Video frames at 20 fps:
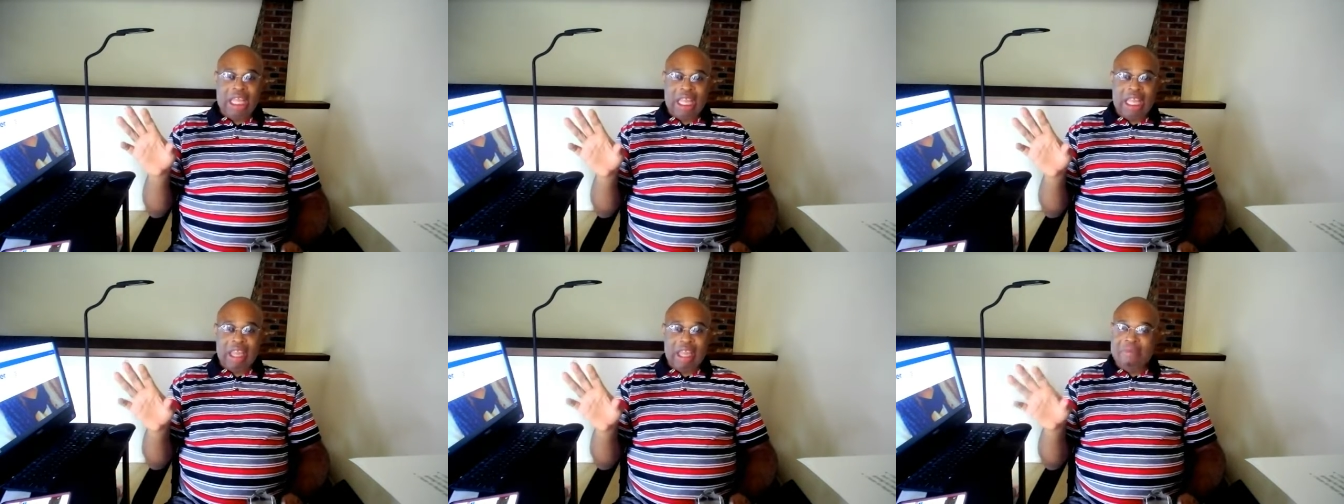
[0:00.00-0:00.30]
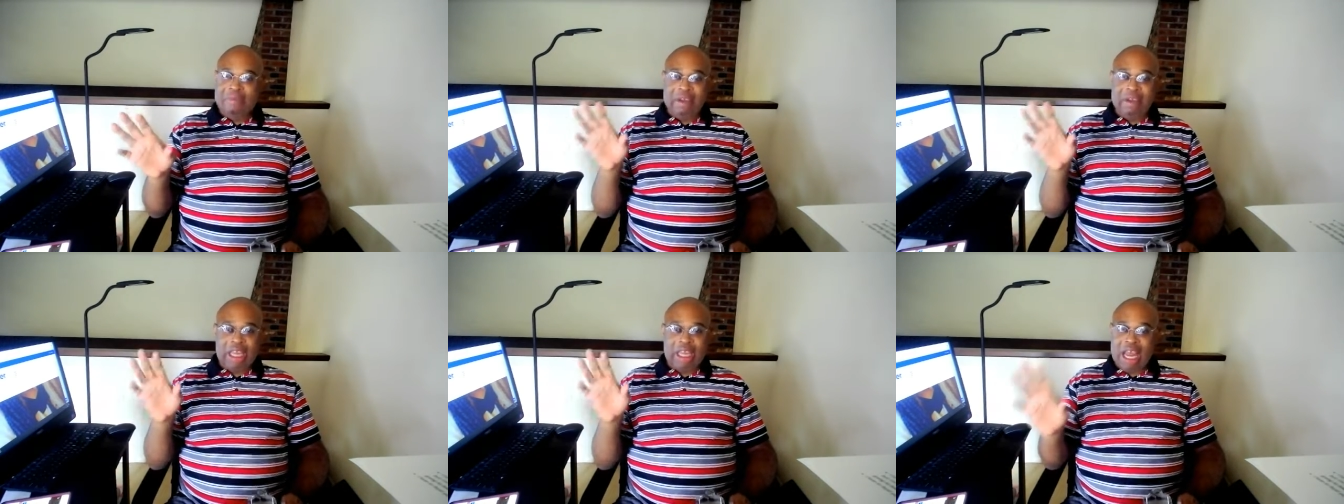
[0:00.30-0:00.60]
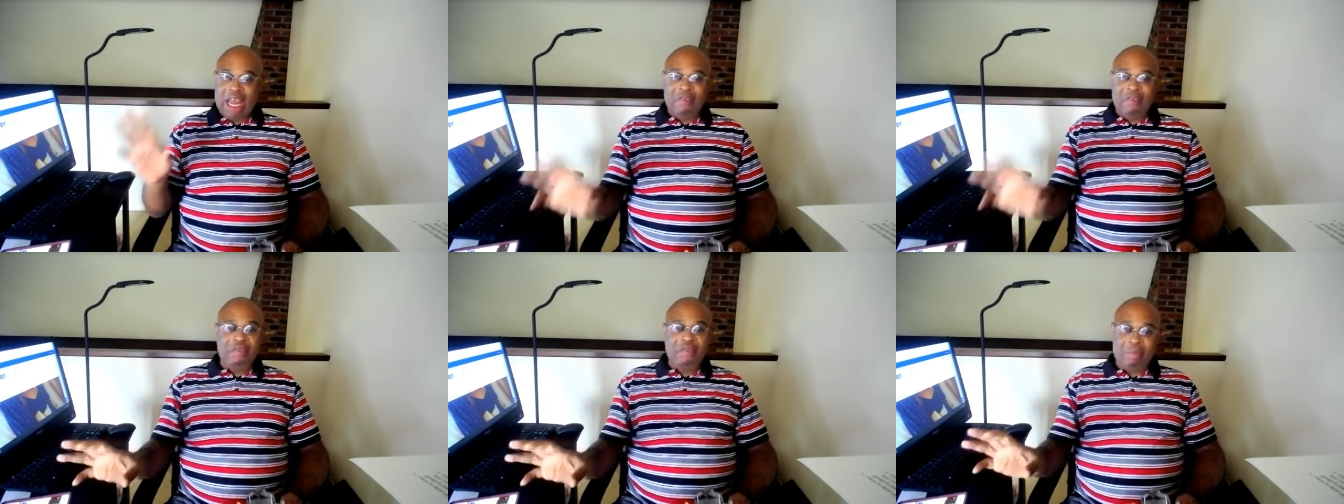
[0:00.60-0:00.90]
If it's
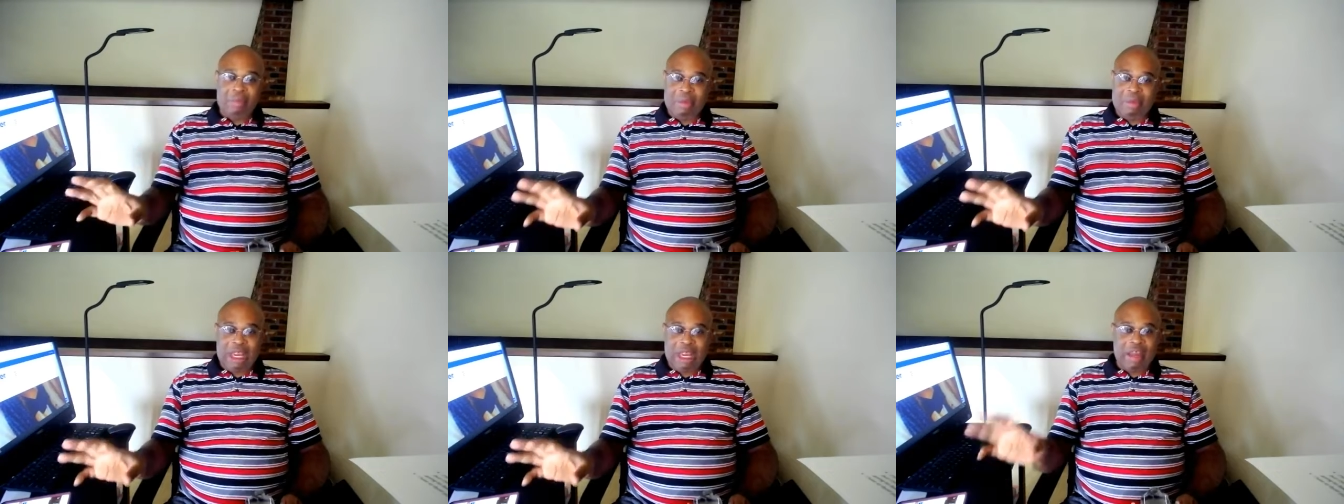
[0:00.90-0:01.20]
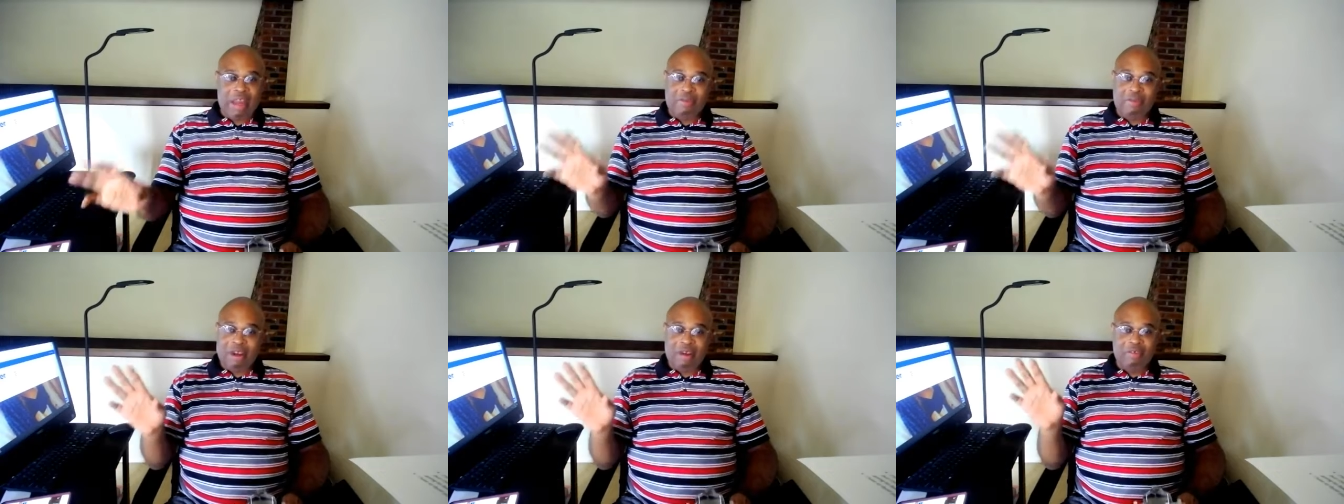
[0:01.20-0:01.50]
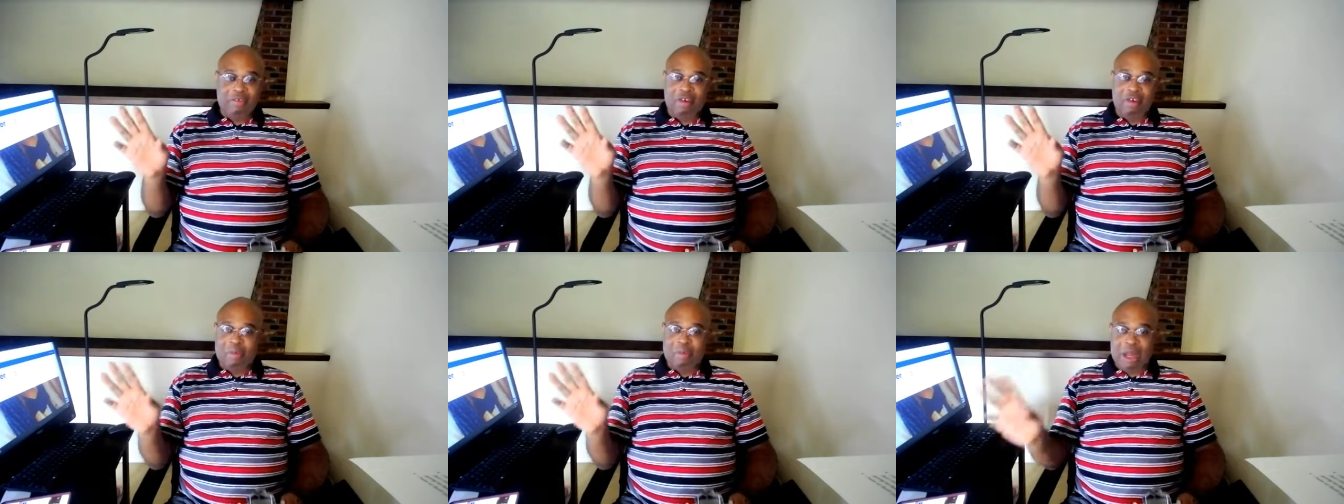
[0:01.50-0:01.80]
not from me, if it's
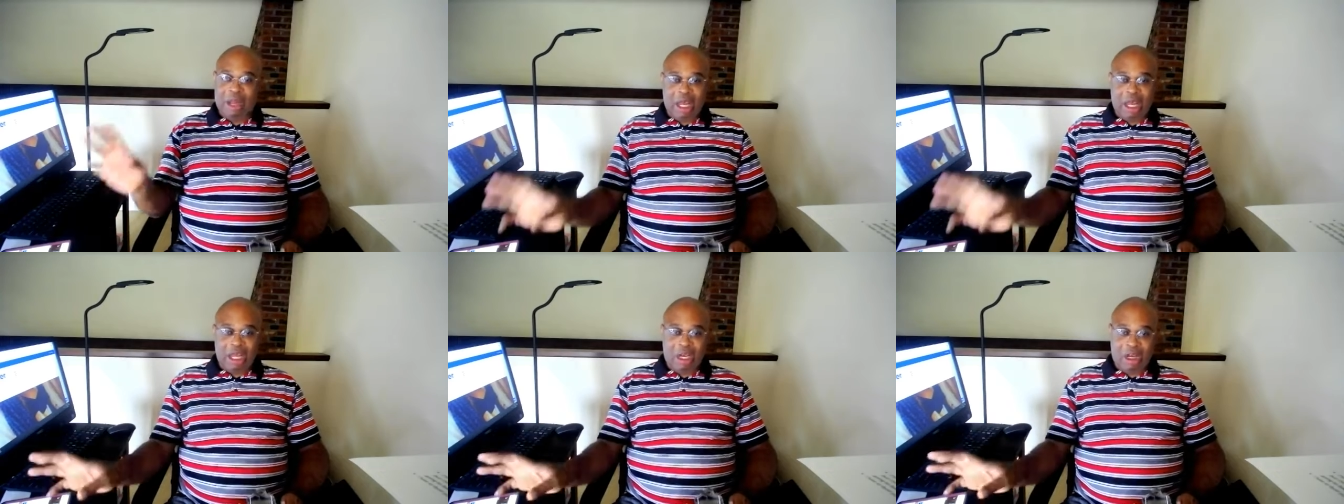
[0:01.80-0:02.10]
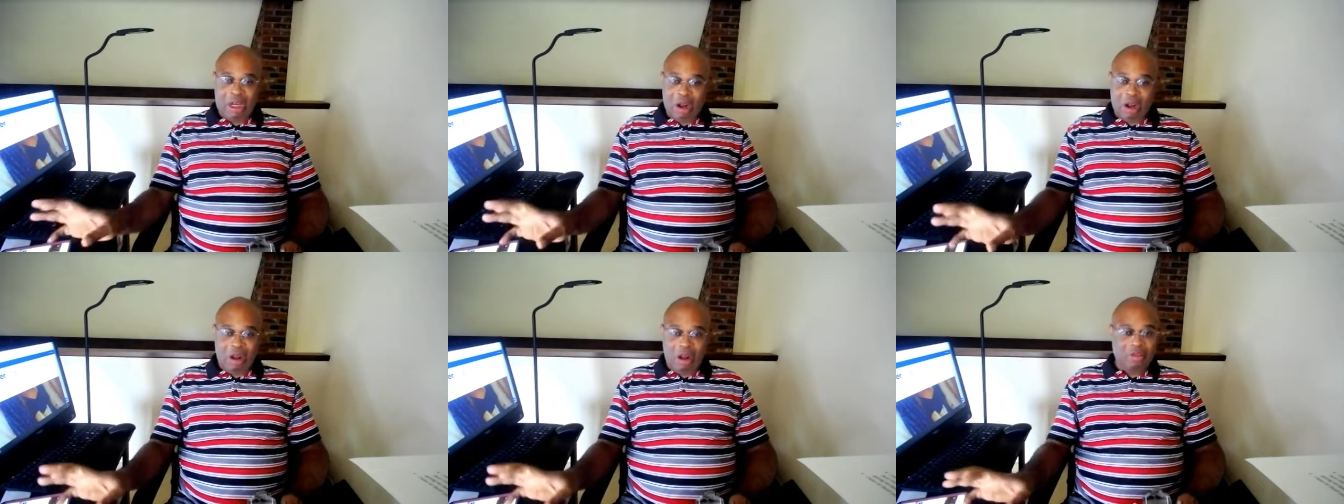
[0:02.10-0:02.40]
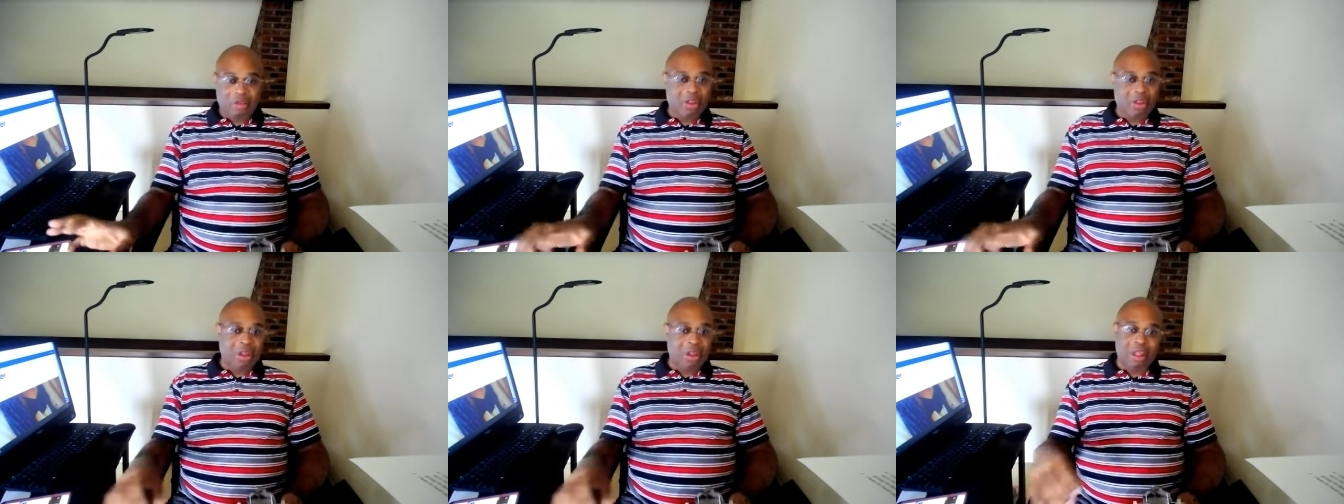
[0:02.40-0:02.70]
from my other
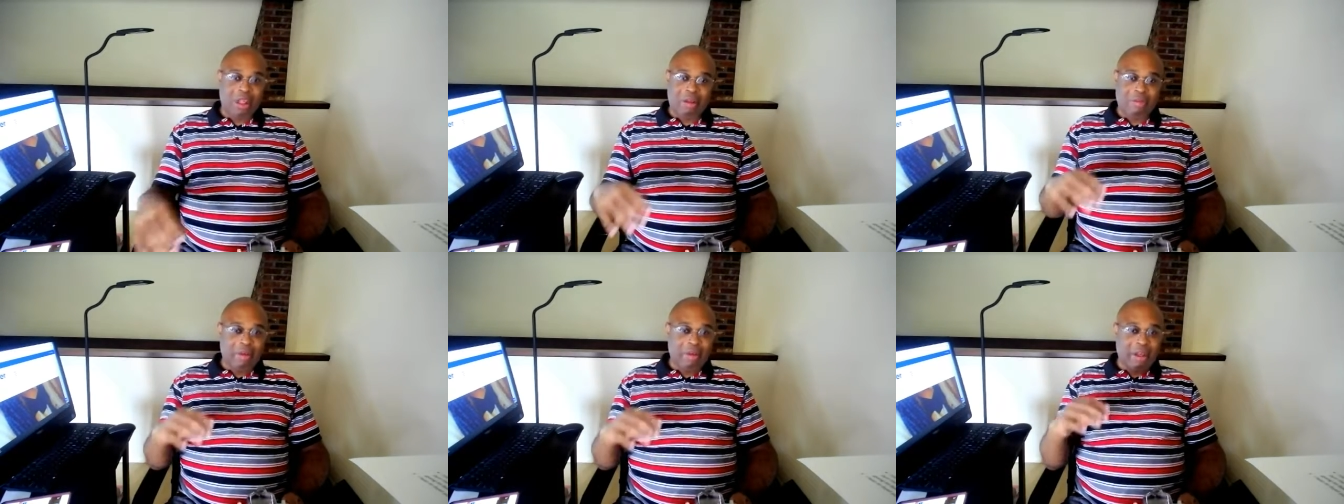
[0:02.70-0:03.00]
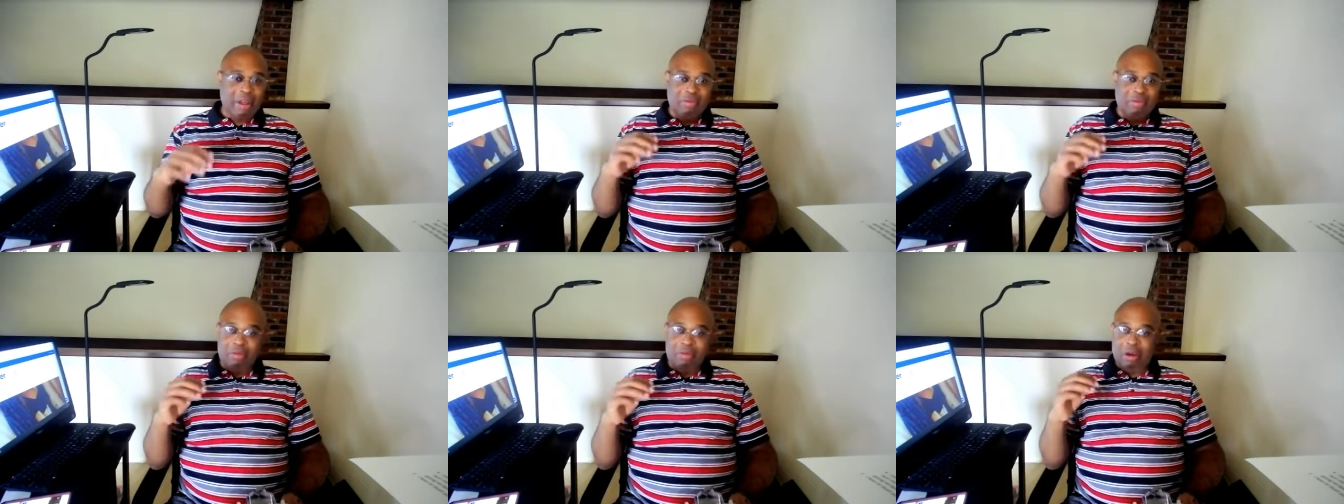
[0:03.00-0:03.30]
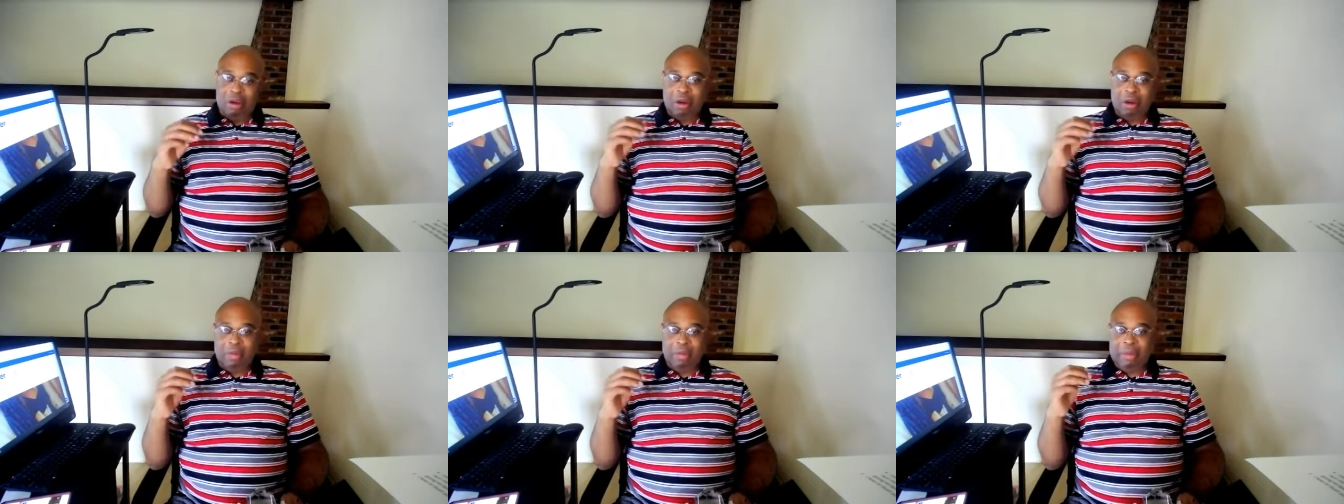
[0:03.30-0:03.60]
authors, if it's
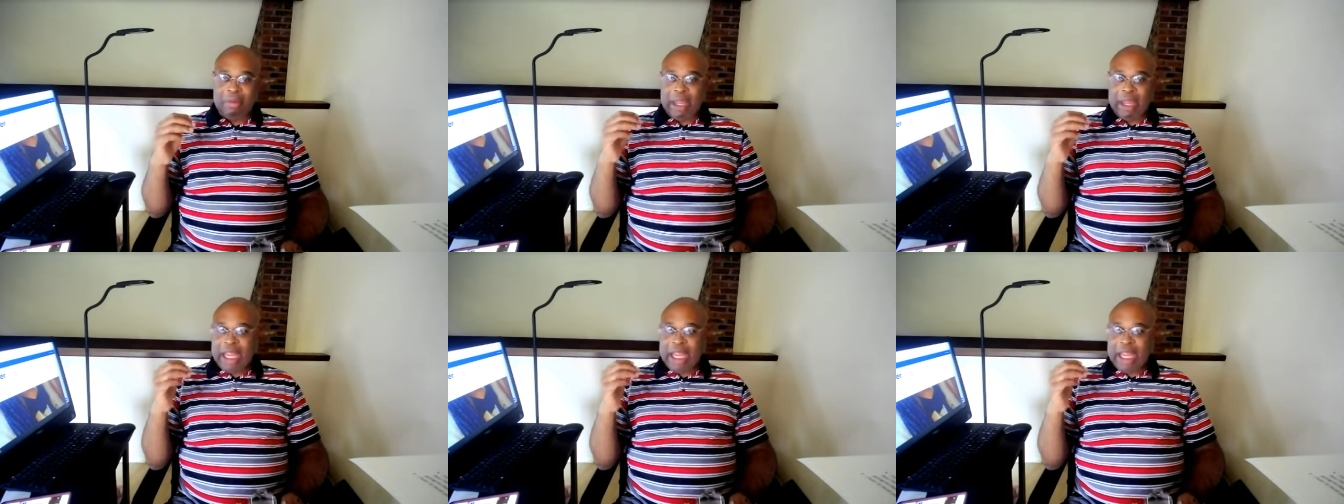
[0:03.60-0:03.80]
from